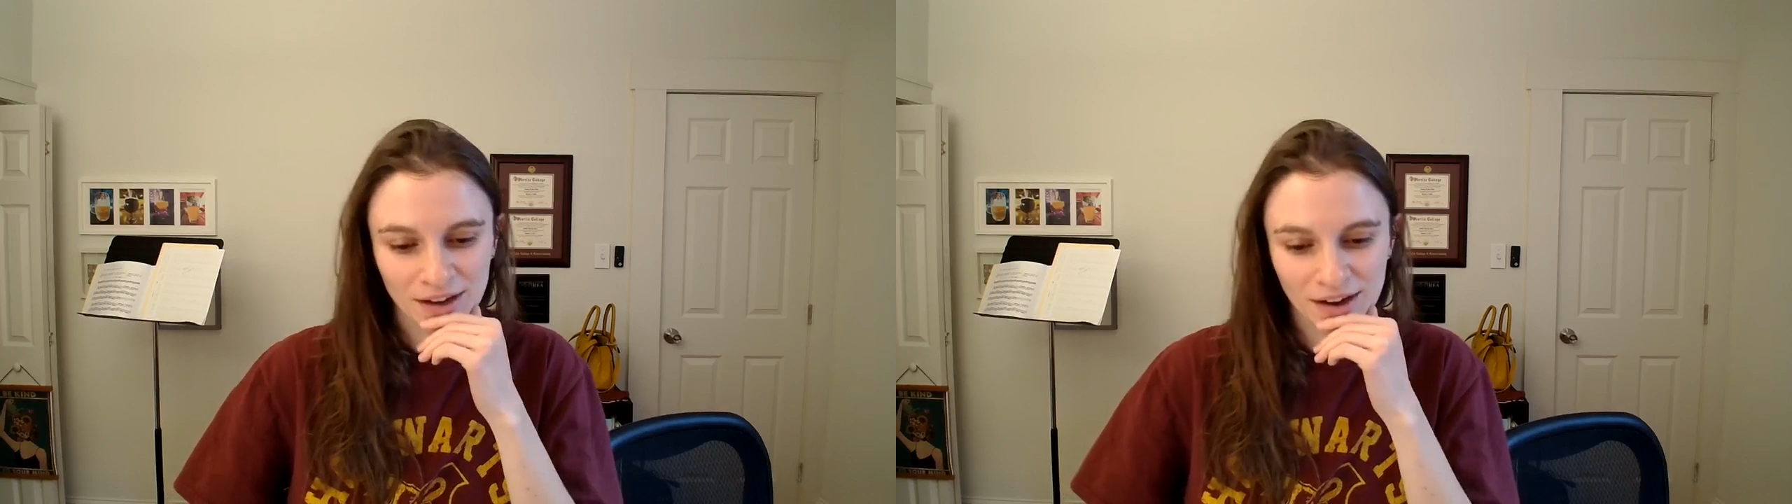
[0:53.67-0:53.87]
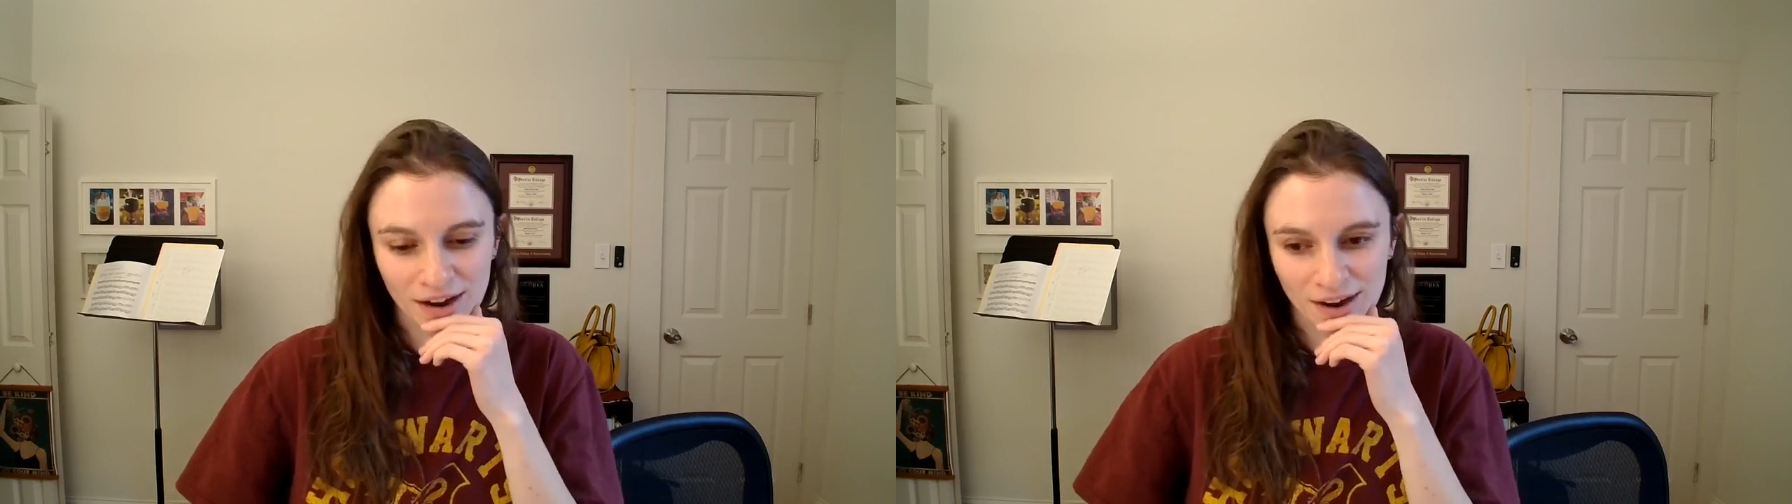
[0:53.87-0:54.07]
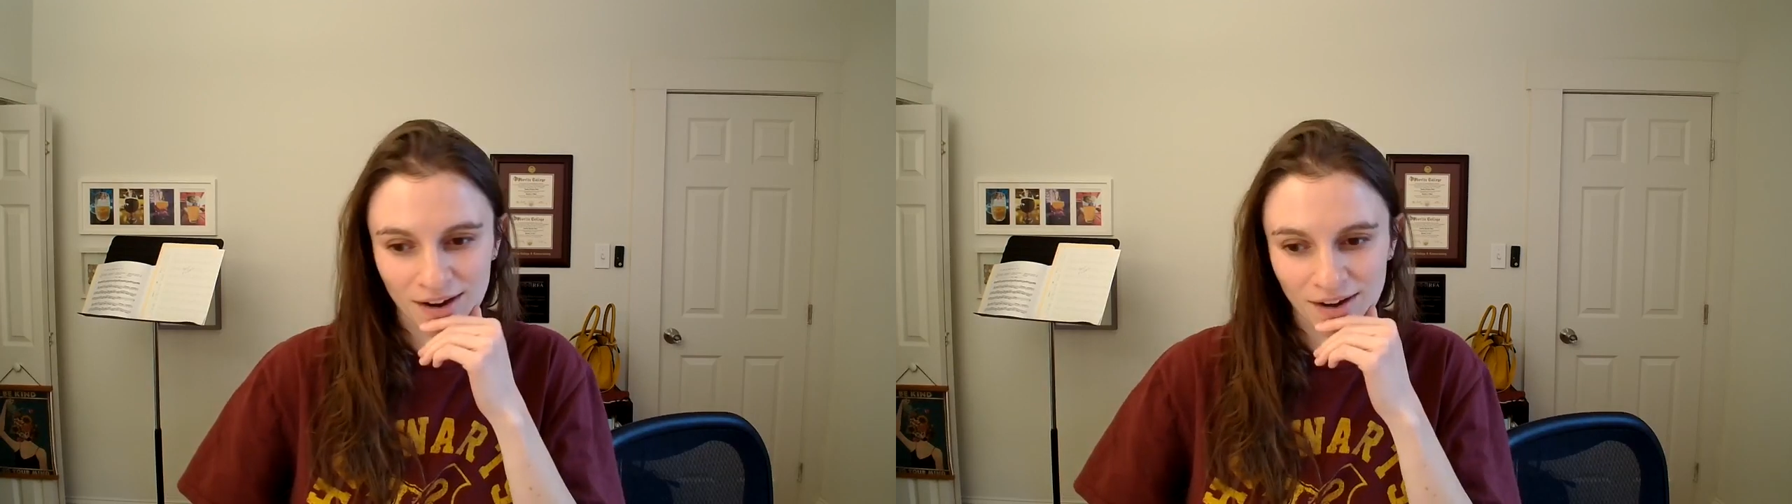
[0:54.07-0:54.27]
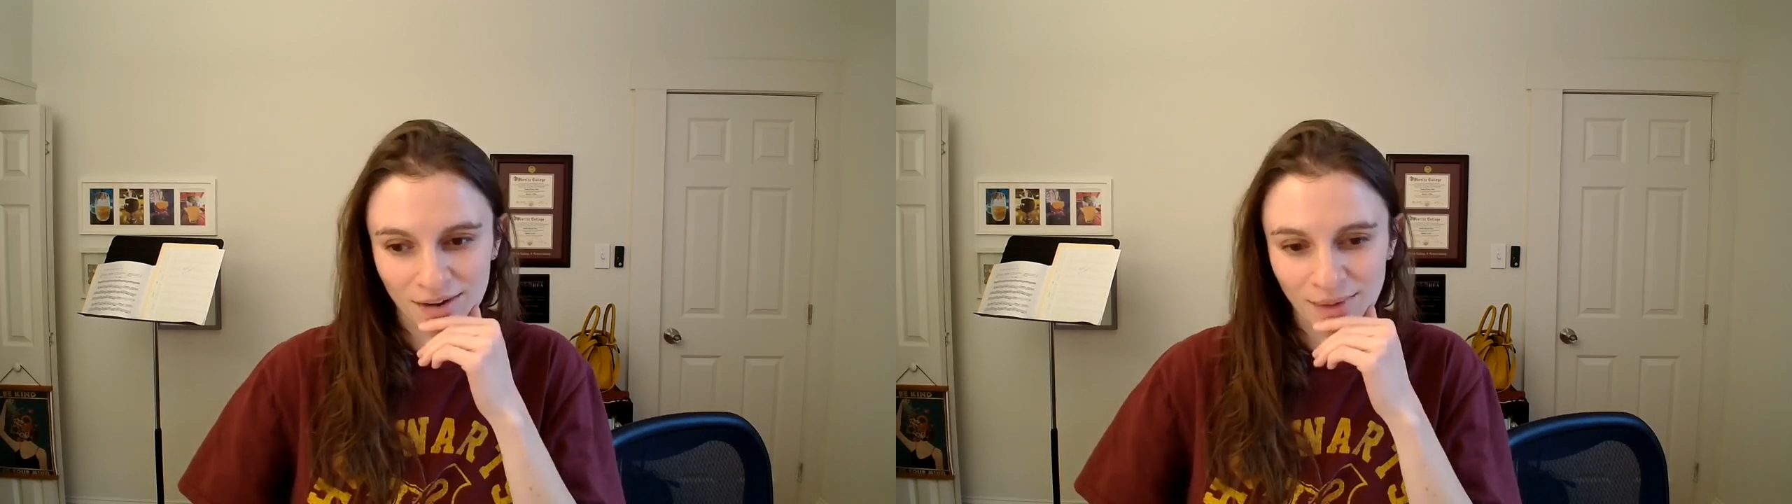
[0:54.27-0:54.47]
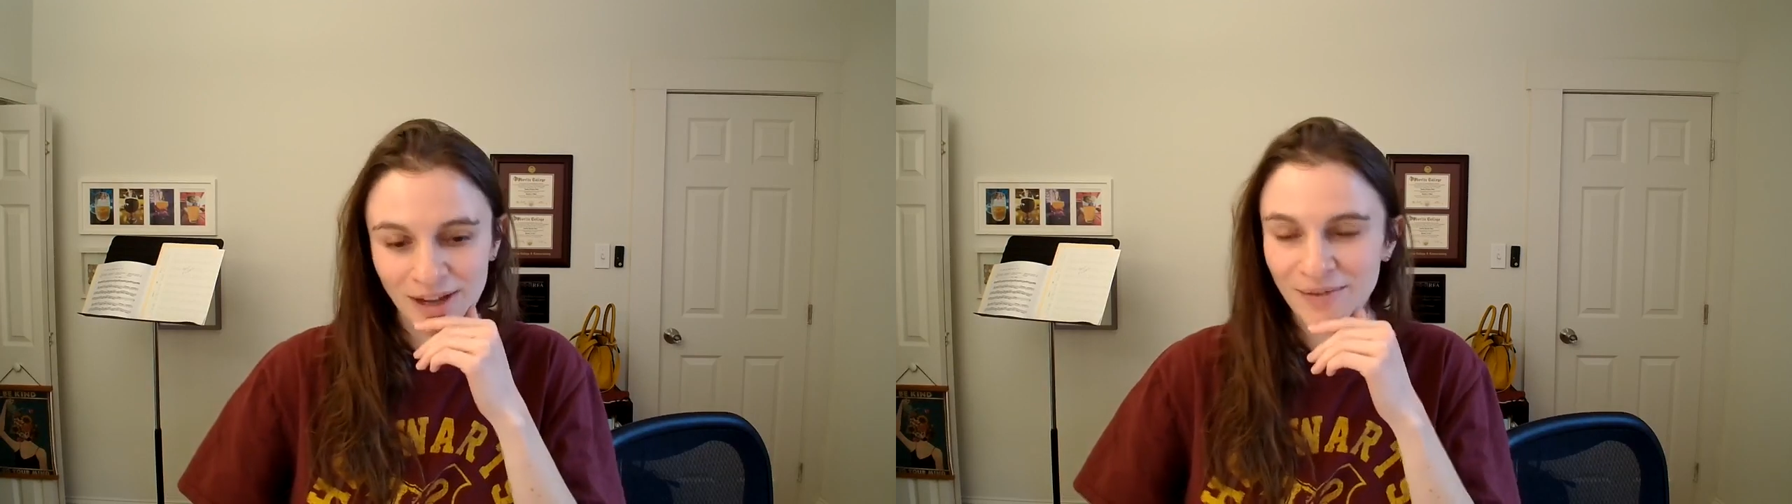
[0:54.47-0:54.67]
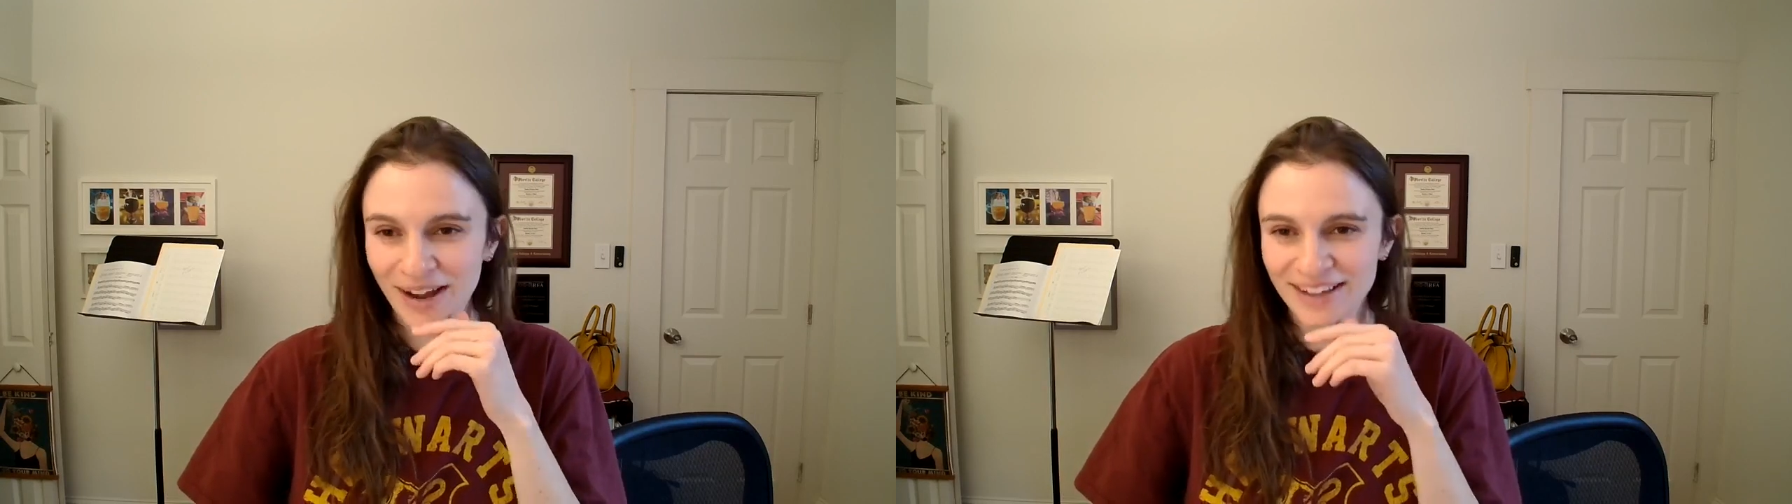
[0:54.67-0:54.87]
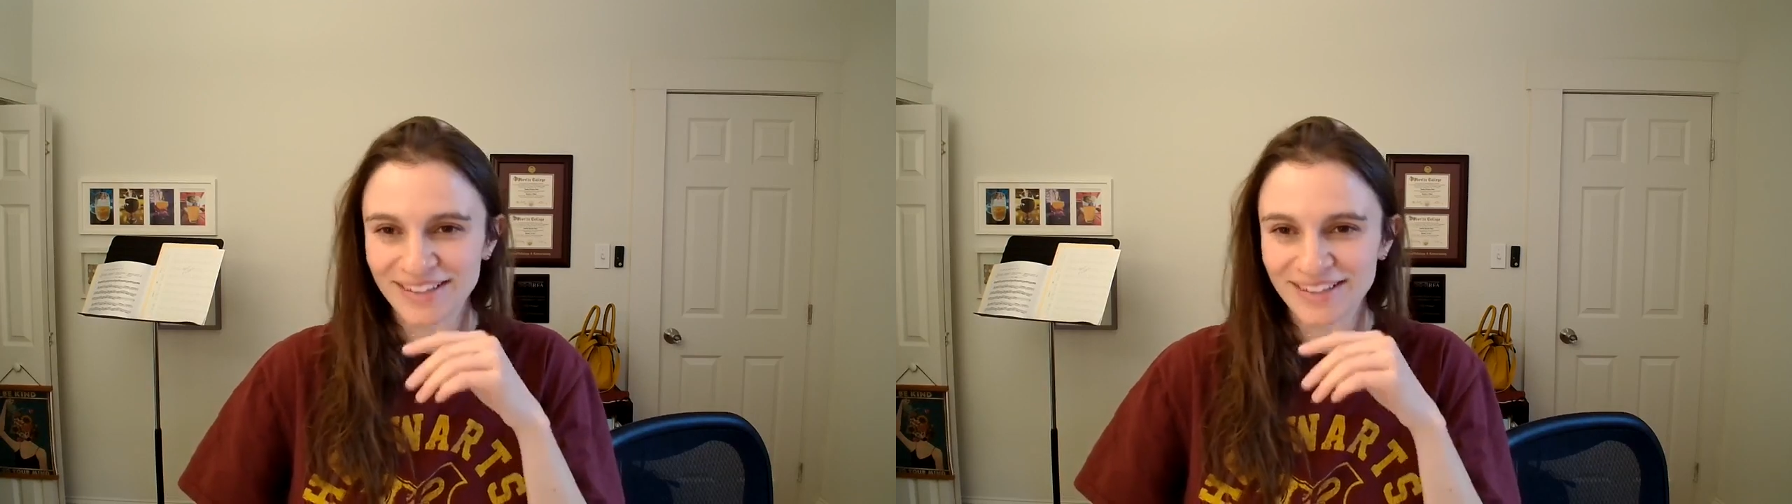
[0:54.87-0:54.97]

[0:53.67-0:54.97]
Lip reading: Anyway,